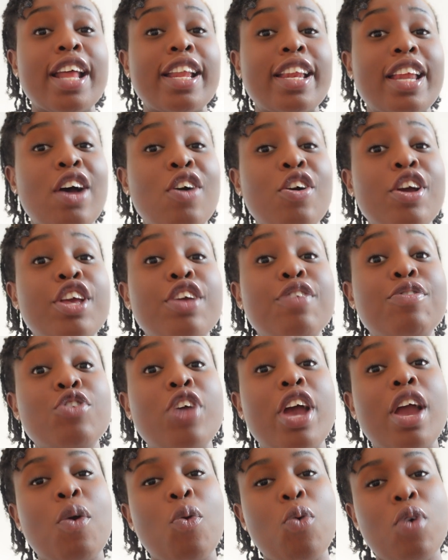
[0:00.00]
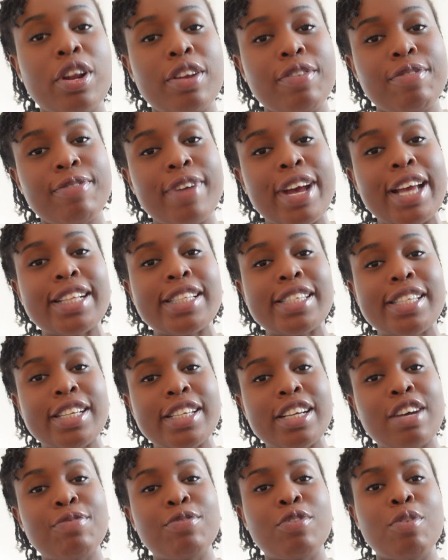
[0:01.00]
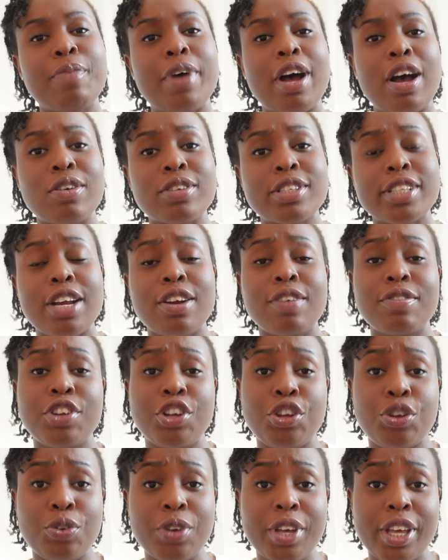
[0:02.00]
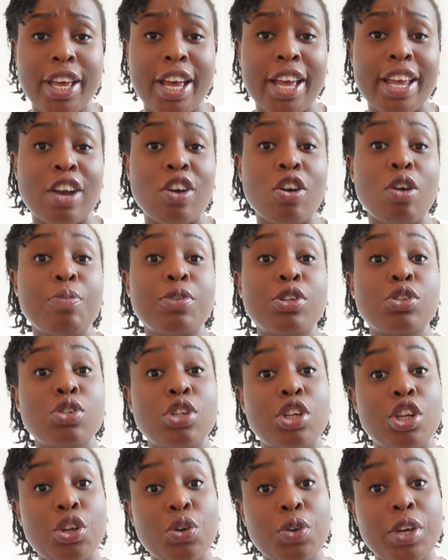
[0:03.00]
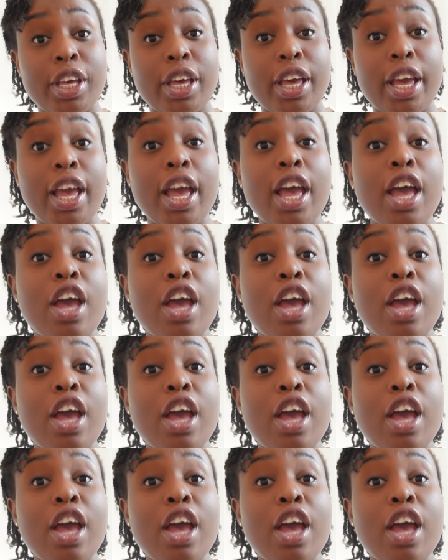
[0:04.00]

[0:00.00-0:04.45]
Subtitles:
Now if you're a qualified teacher from outside of the UK and you're coming to the UK,